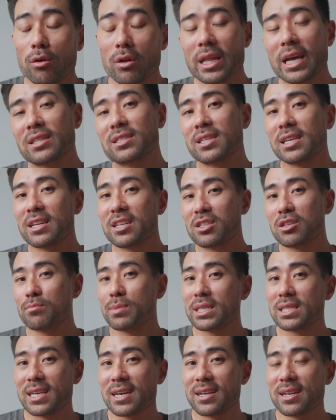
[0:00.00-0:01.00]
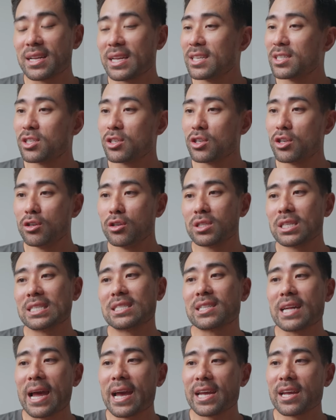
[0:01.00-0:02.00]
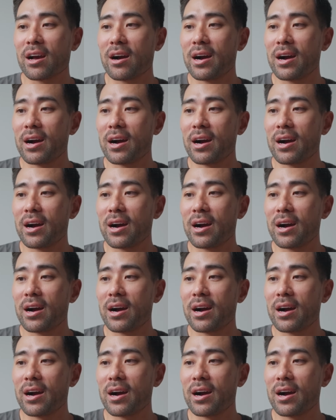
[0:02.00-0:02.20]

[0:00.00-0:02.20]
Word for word: All that's needed to be done is to use its A